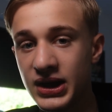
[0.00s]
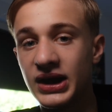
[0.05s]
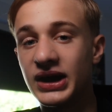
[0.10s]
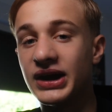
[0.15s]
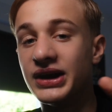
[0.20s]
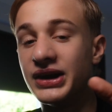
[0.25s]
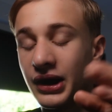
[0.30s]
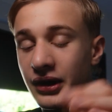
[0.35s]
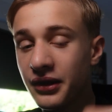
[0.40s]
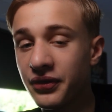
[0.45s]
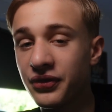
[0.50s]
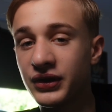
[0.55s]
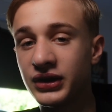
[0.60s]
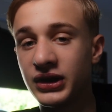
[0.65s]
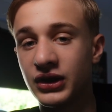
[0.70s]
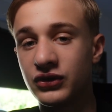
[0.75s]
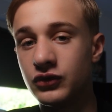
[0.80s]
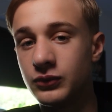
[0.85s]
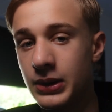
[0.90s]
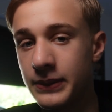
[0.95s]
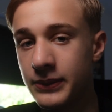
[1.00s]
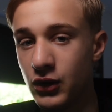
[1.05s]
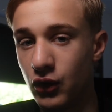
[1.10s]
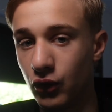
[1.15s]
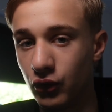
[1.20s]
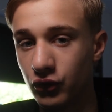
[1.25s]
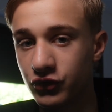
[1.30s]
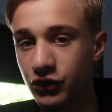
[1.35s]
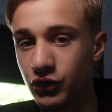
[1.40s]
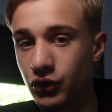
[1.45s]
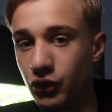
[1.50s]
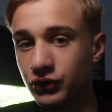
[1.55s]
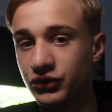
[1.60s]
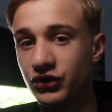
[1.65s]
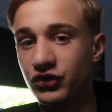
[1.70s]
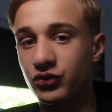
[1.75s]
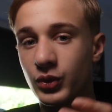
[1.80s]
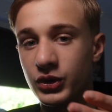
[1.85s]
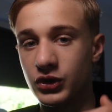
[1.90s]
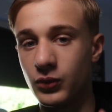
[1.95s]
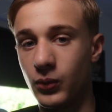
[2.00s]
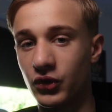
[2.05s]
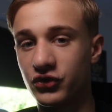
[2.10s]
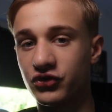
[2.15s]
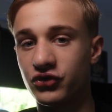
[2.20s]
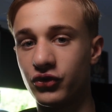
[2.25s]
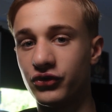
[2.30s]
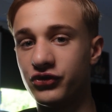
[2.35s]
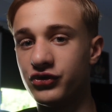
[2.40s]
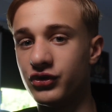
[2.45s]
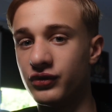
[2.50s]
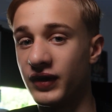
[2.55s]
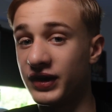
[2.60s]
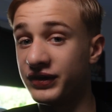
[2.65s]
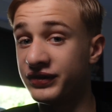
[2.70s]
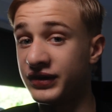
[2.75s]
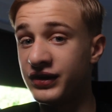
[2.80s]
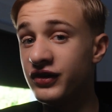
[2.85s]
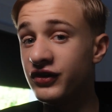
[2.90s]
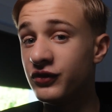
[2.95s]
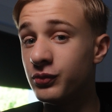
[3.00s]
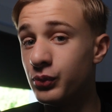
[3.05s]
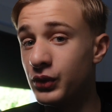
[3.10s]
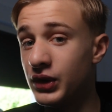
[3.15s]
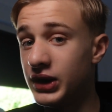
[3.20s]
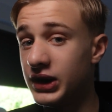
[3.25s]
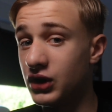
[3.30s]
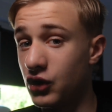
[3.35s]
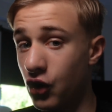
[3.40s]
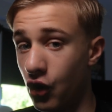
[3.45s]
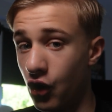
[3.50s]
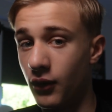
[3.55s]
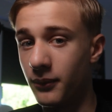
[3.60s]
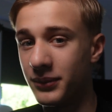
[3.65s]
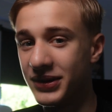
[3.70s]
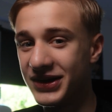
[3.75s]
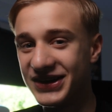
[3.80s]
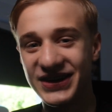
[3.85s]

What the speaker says: Another thing that you maybe also notice when you watch Jon Silva is that he's pretty calm.